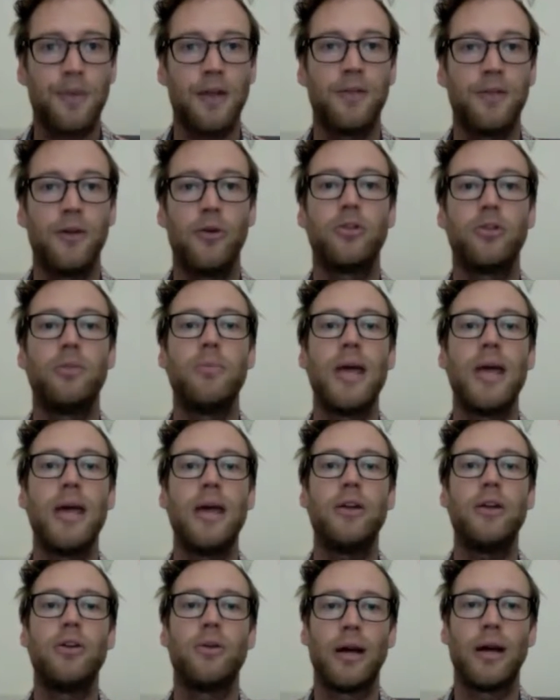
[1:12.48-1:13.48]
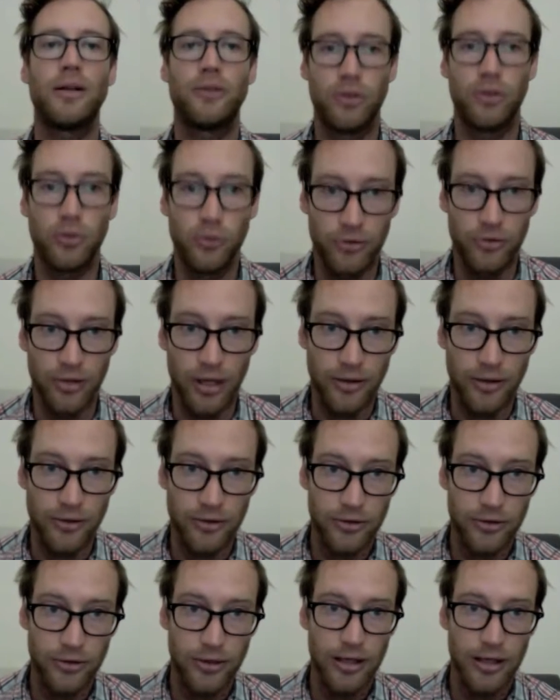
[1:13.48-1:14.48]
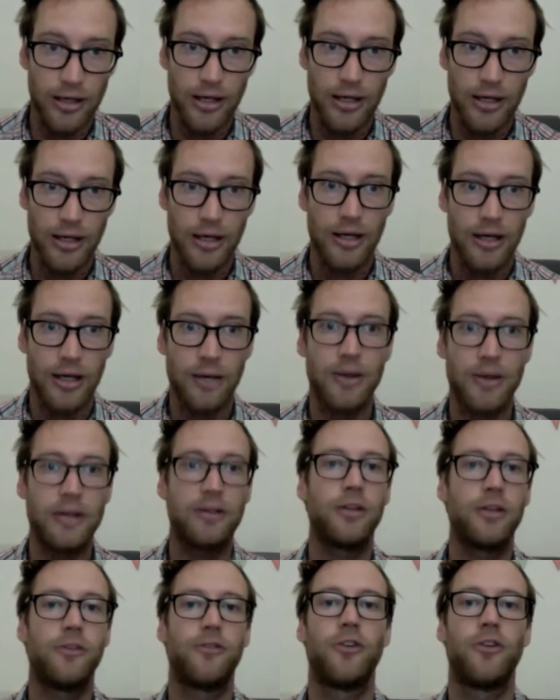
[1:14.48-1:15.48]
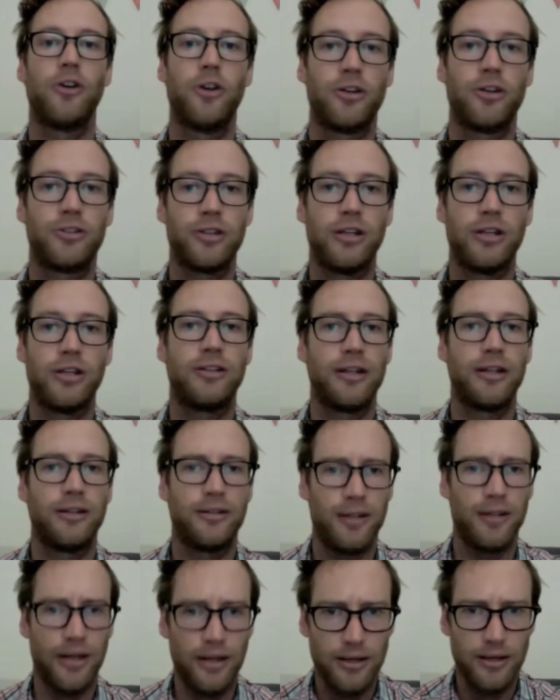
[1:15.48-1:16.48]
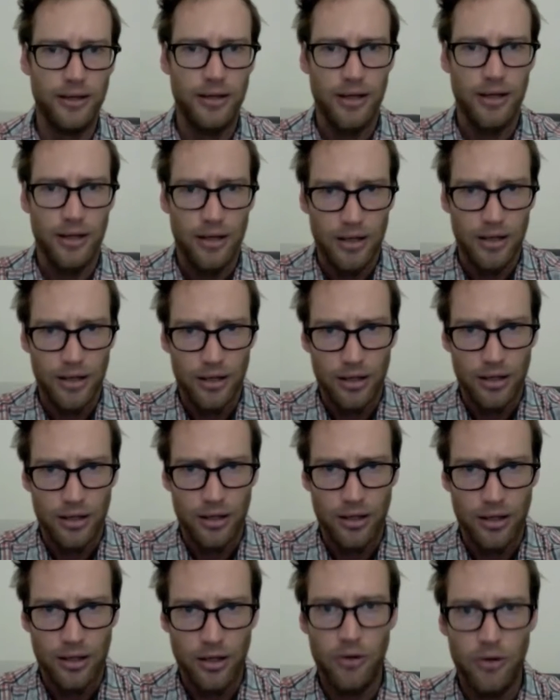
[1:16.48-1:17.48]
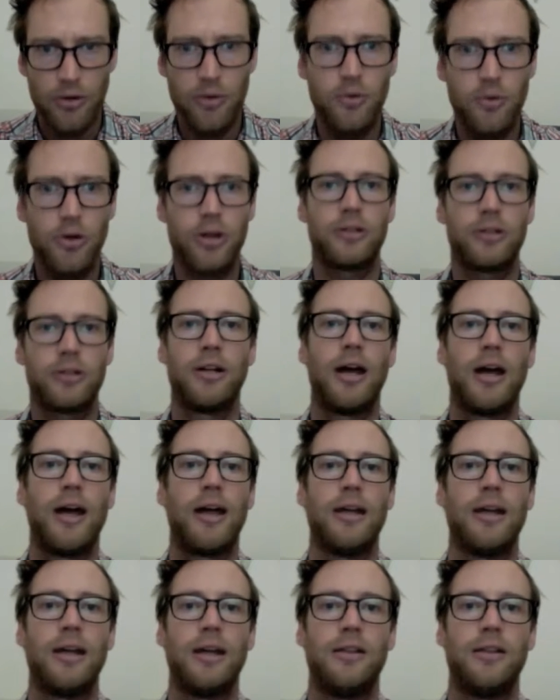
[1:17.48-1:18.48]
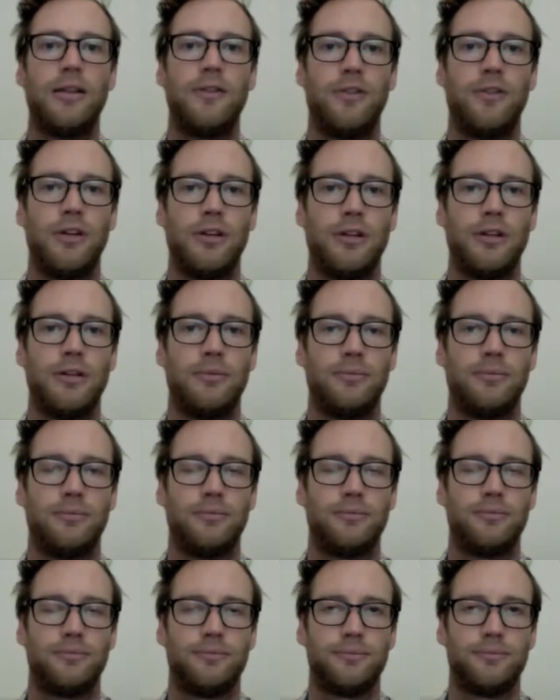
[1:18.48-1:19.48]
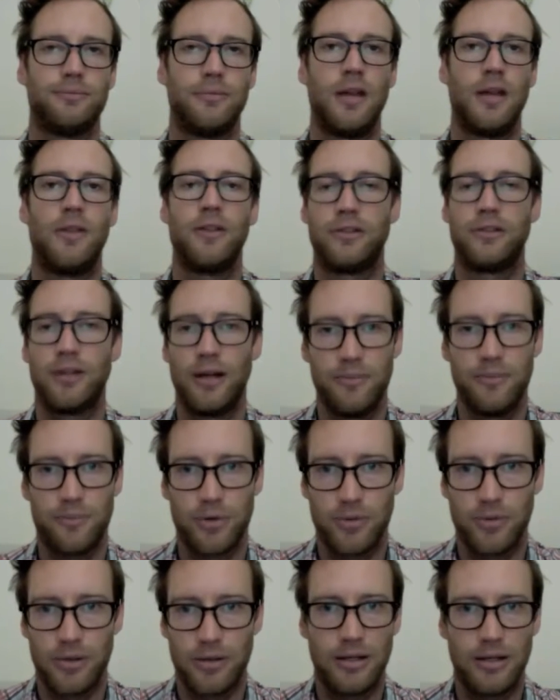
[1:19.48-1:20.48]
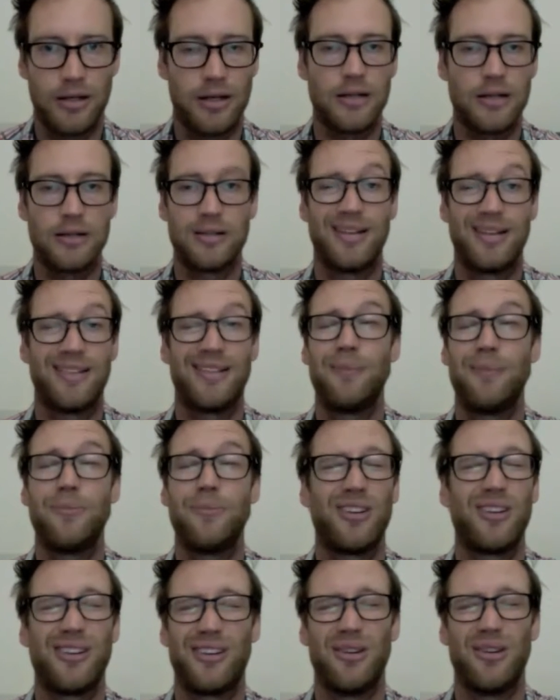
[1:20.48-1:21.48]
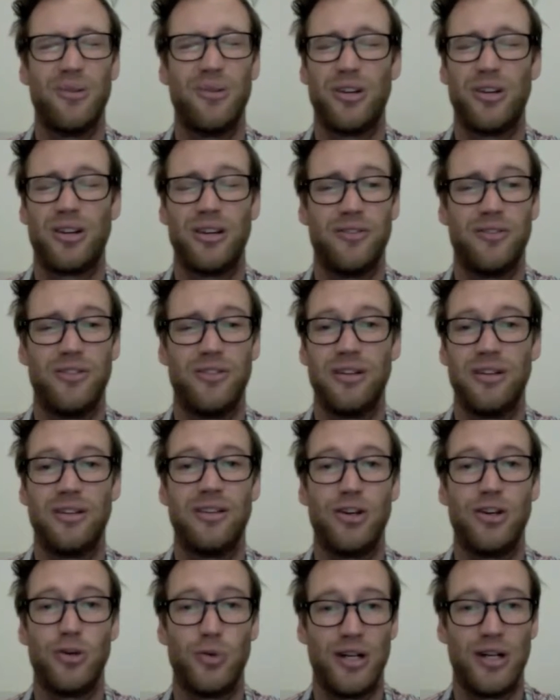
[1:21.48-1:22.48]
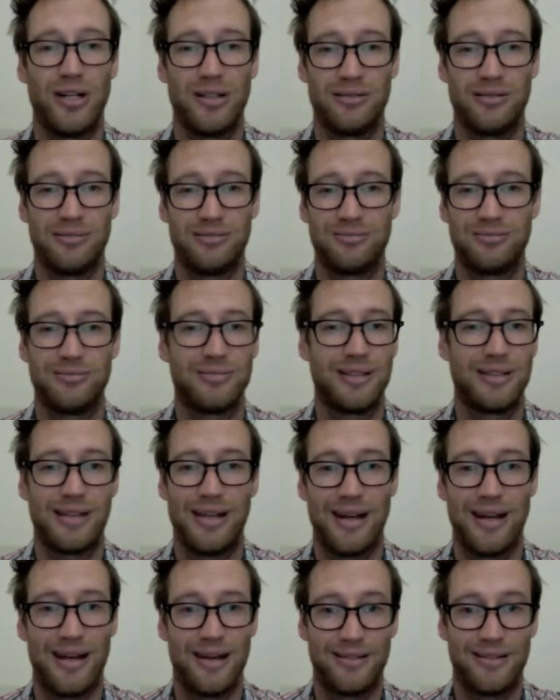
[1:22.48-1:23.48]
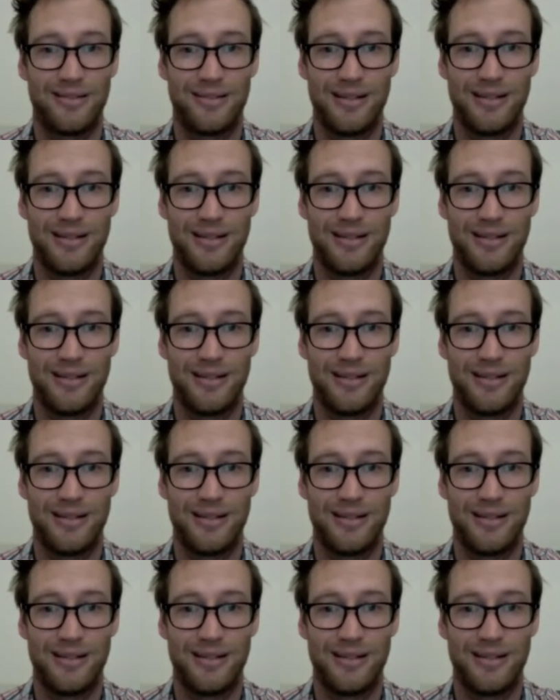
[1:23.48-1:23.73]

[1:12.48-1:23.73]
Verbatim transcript: There was a man who had two sons. He went to the first and he said, Son, go and work today in the vineyard. And the son, probably a teenager, says, I'm not going to go work in the vineyard. No way. Get out.